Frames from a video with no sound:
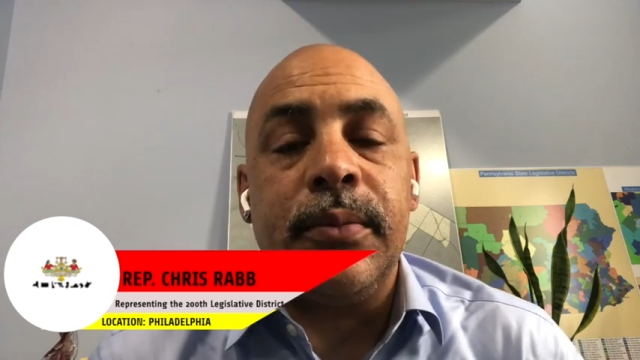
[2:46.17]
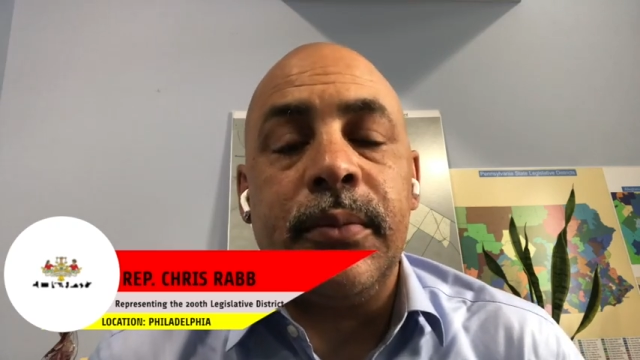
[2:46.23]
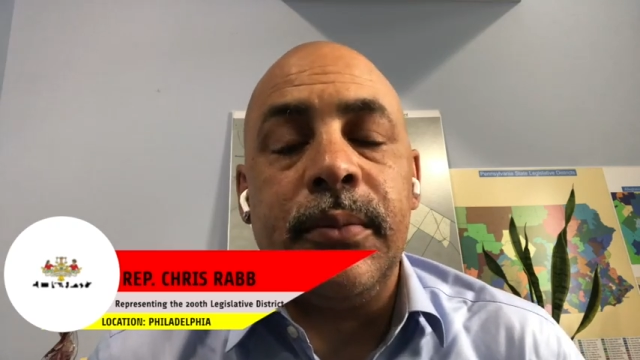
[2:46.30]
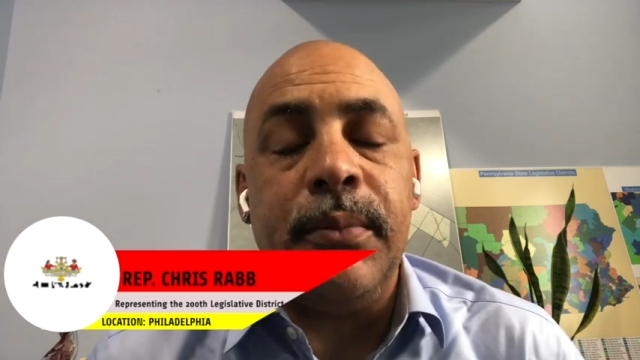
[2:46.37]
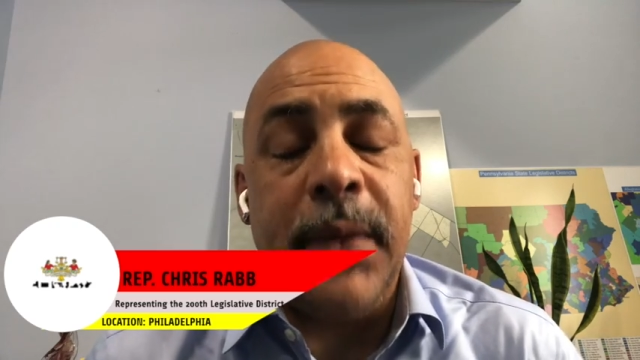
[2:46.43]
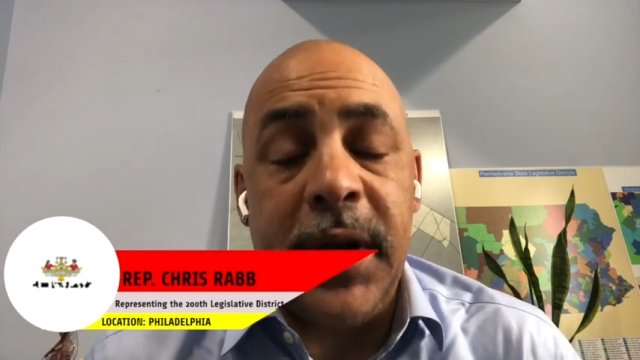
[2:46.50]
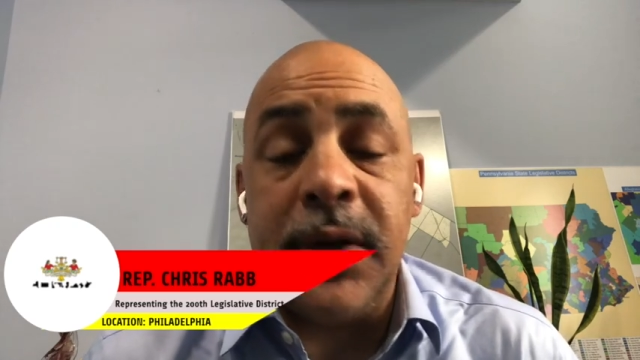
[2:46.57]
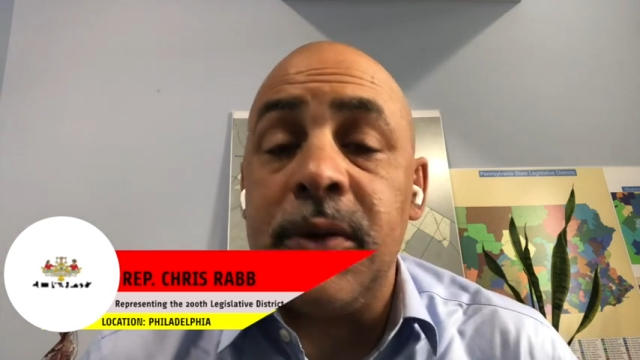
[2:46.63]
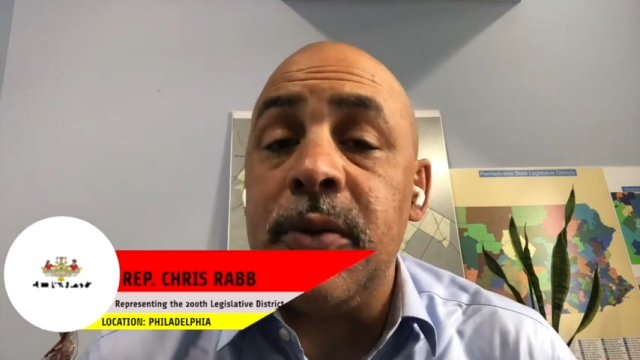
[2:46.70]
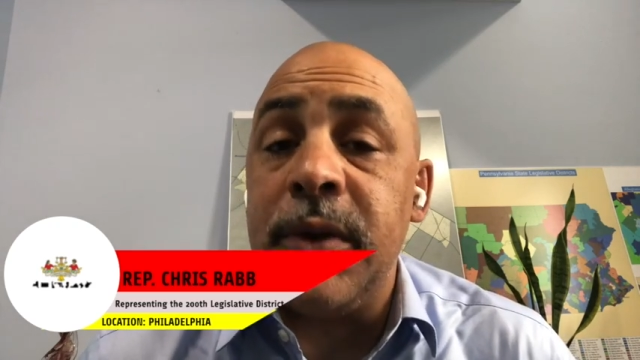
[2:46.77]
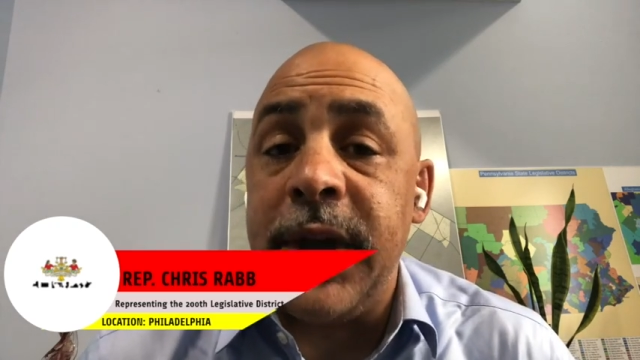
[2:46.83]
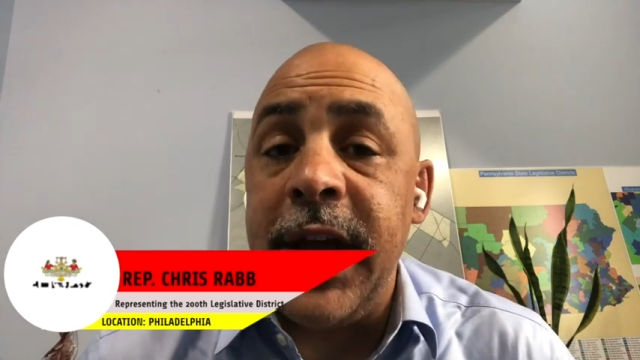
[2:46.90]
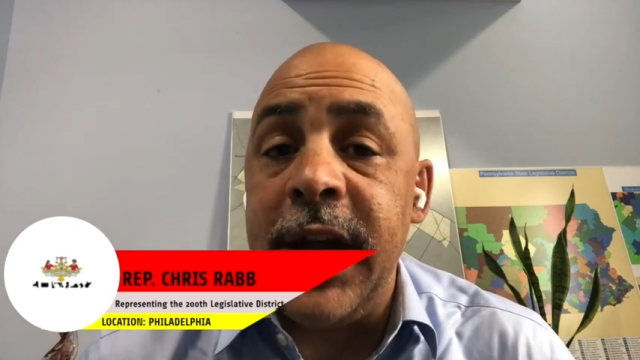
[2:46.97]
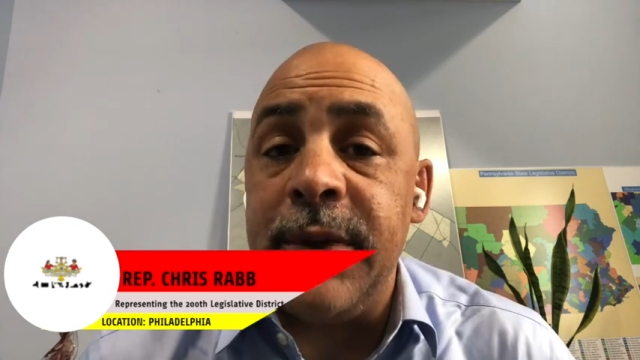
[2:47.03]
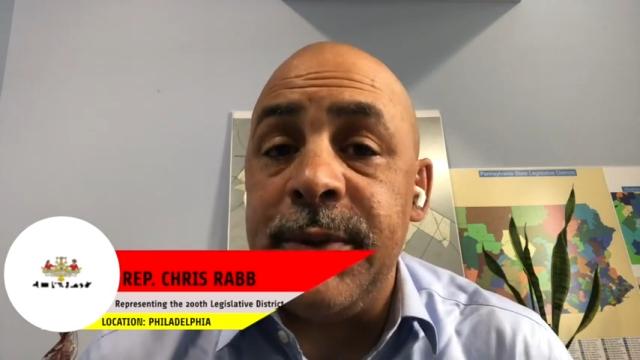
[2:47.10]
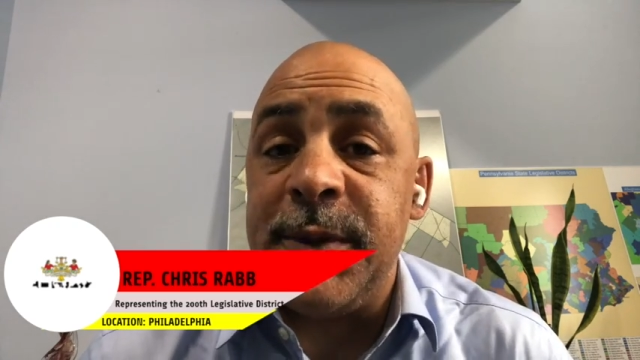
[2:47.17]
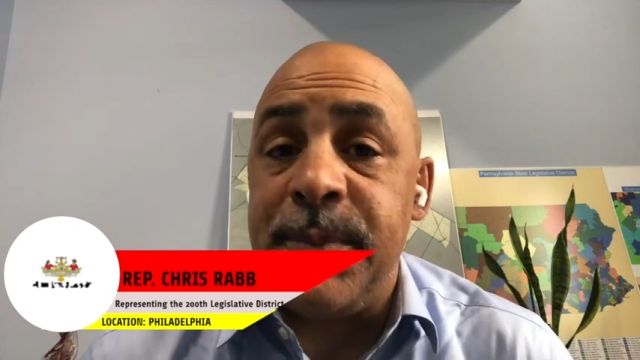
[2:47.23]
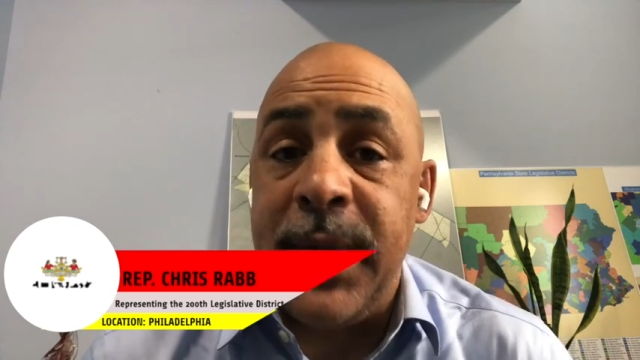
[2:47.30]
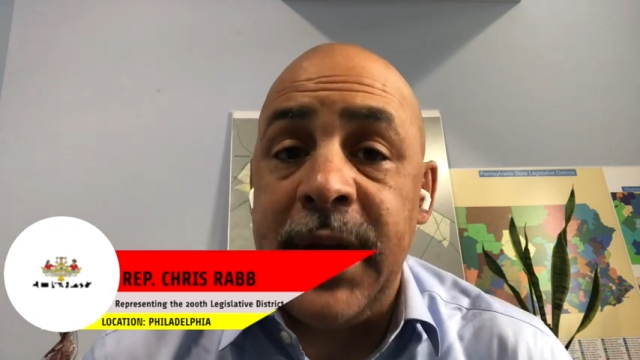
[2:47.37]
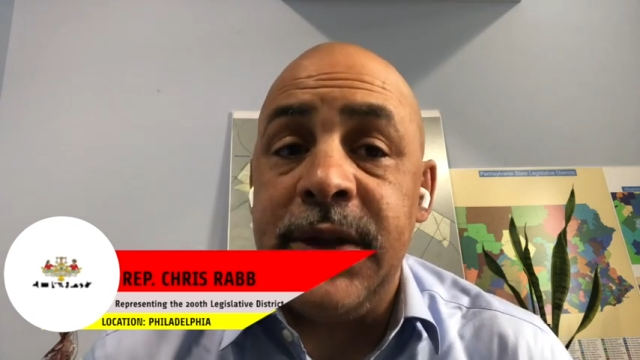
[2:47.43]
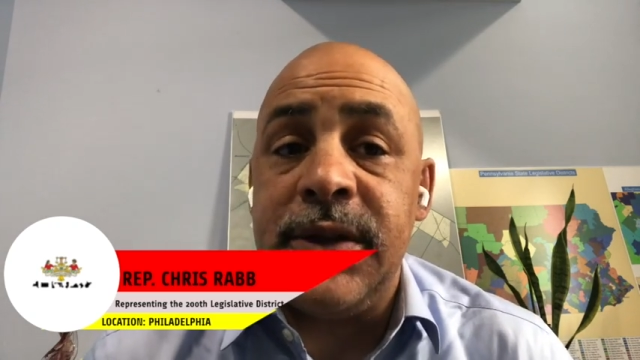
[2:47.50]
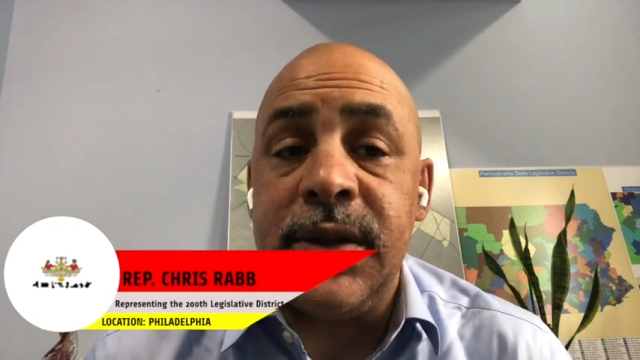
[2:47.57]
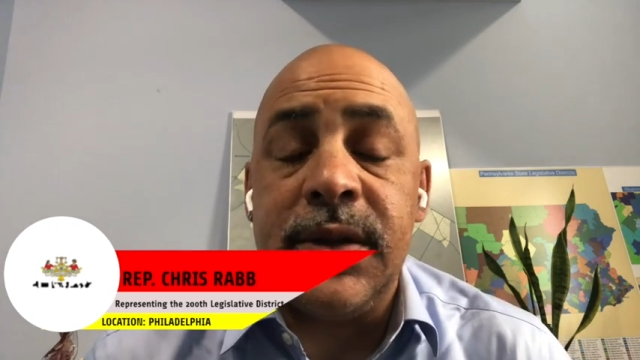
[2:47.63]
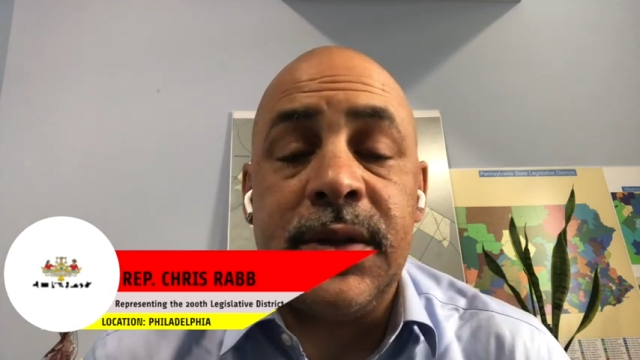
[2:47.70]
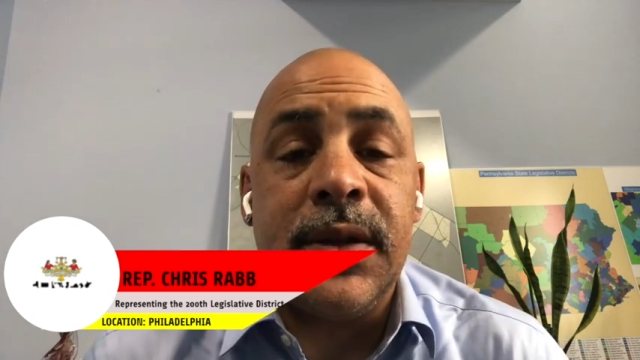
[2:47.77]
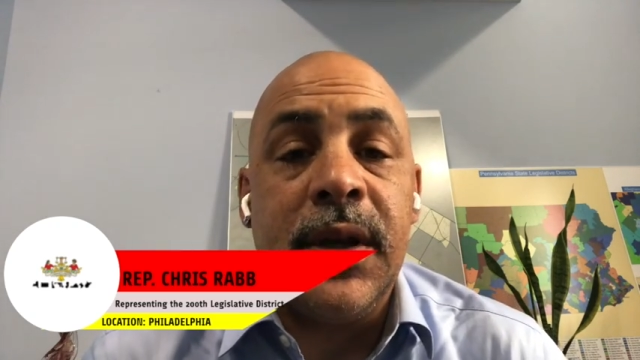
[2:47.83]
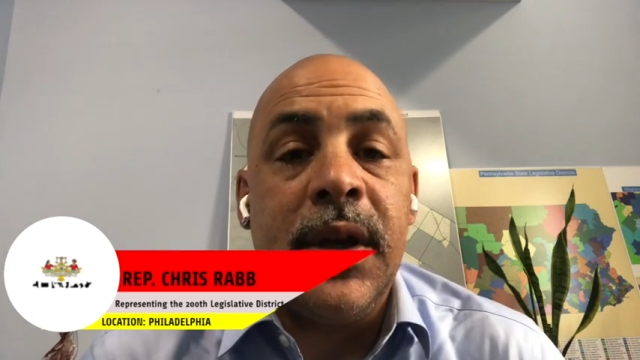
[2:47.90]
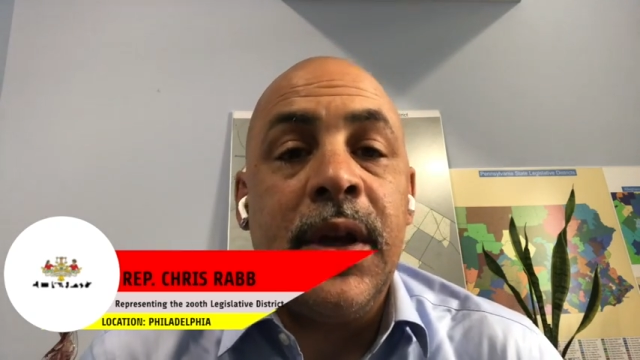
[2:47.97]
medical cannabis patient.